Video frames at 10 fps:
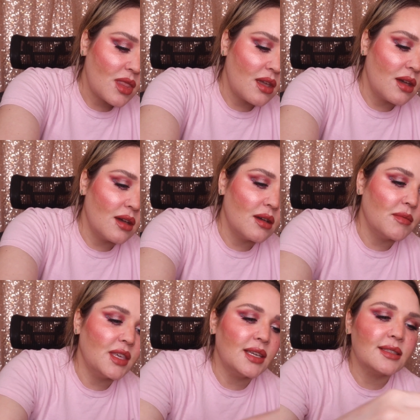
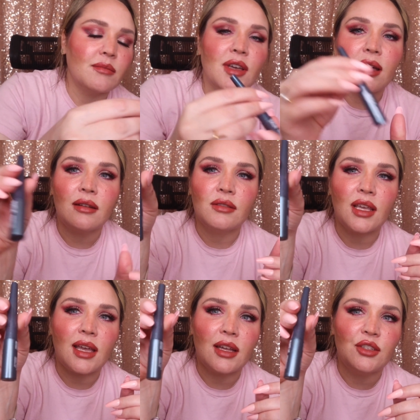Um, these I'm kind of on
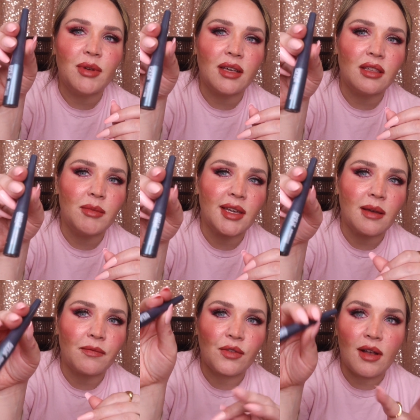the edge about. the
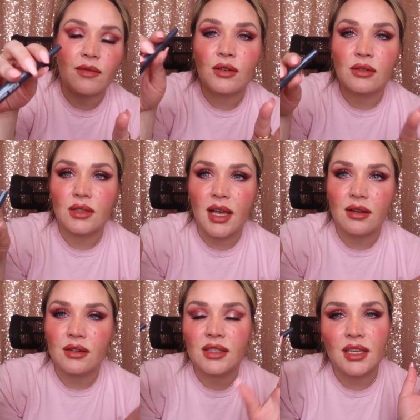Makeup forever.
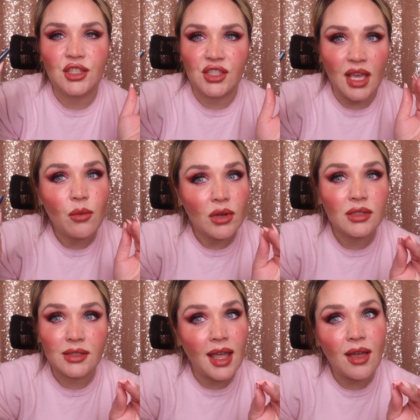Liners, they, they
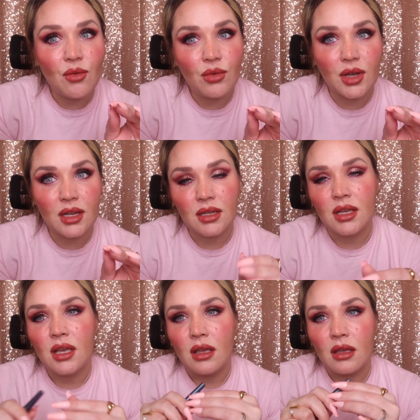will stay on.
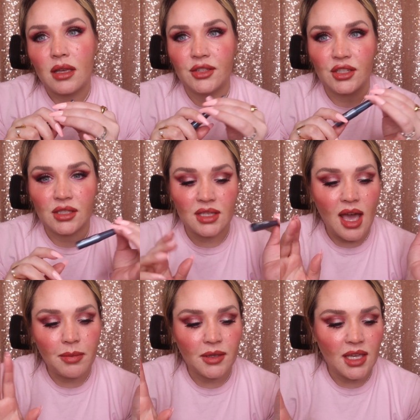It's just the
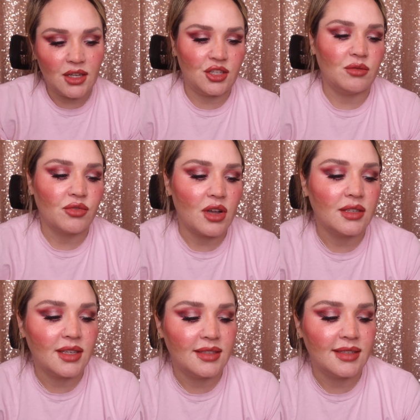application
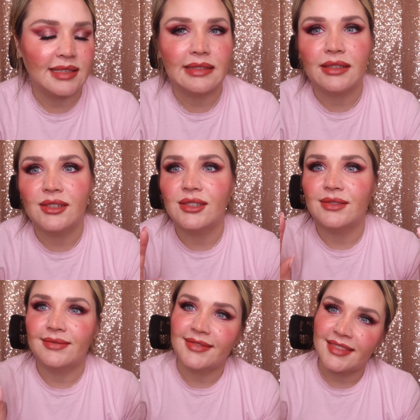process is a
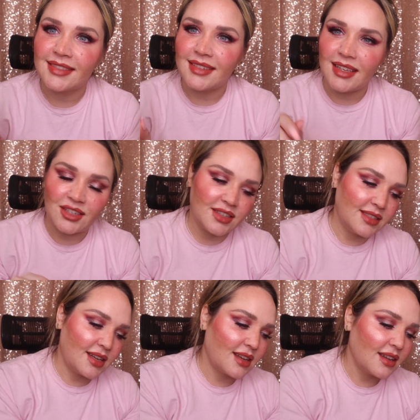little
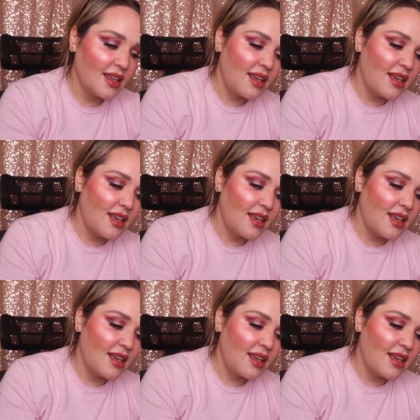interesting.